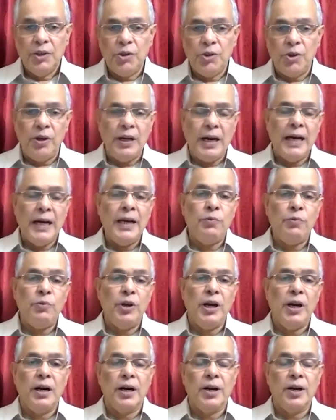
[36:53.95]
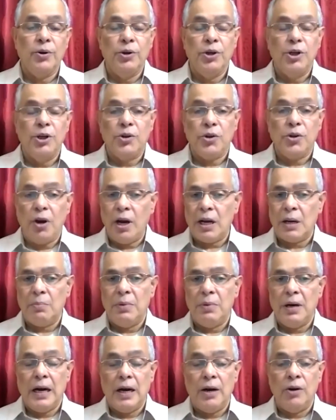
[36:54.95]
Tonight, we are going to talk
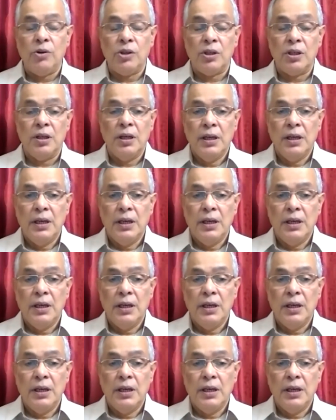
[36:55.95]
about